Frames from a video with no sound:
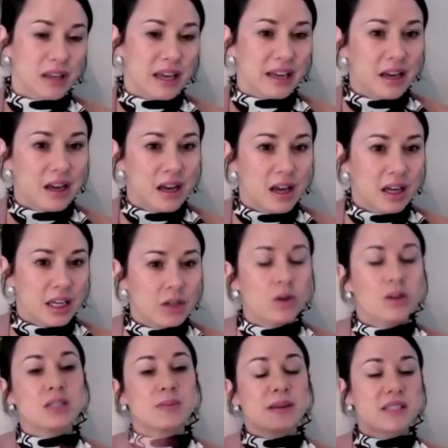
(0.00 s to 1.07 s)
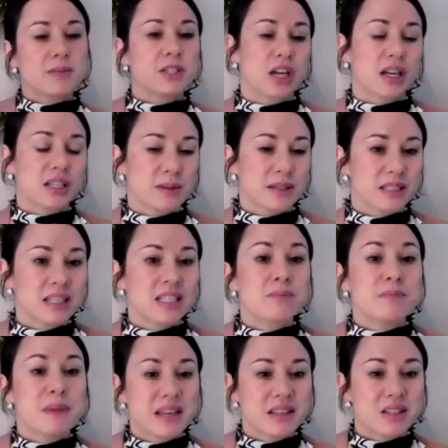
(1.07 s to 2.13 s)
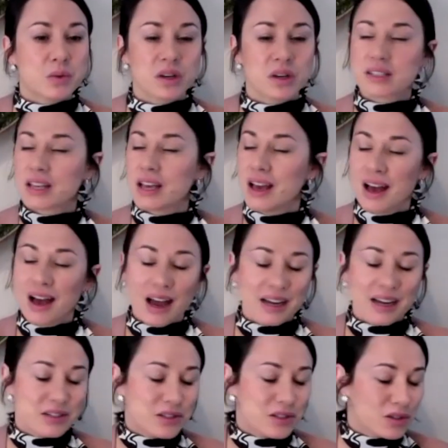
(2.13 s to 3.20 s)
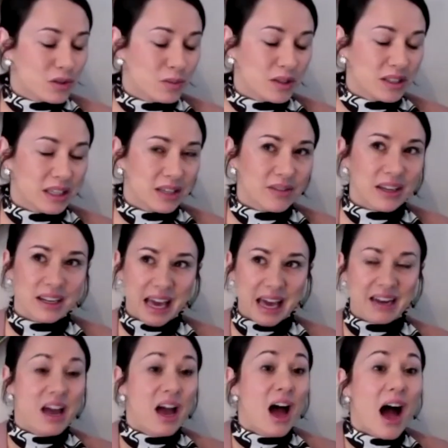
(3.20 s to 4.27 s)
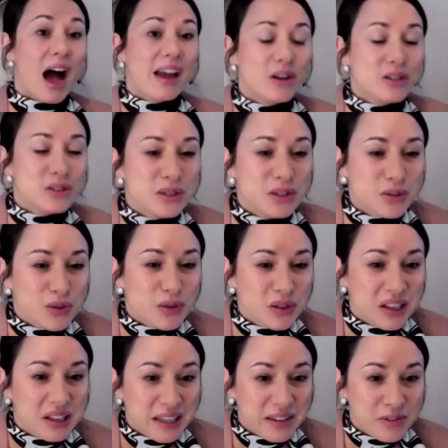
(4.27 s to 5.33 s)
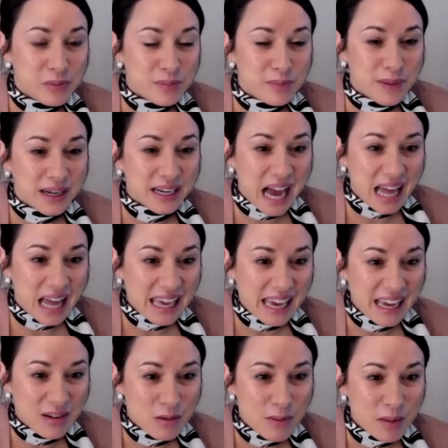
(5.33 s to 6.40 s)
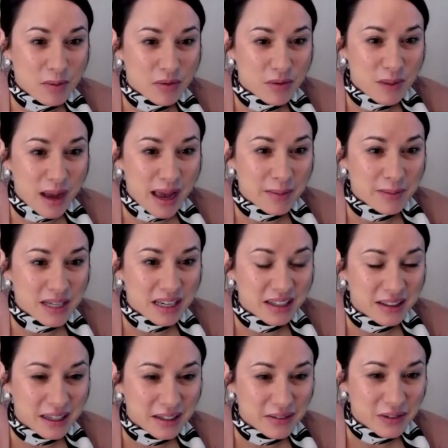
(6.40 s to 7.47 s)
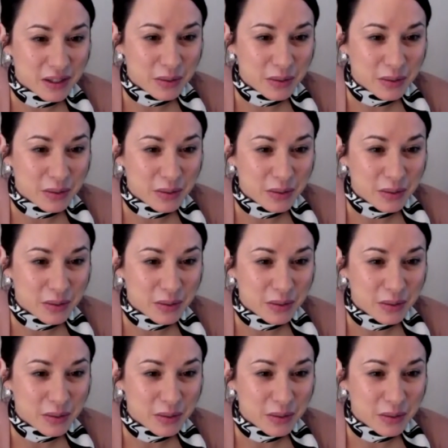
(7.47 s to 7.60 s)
like, you know, let's make some adjustments, let's make this work. Because I do believe, and again, I also interviewed Cliff Bengale, remember from AMDA, Cliff? He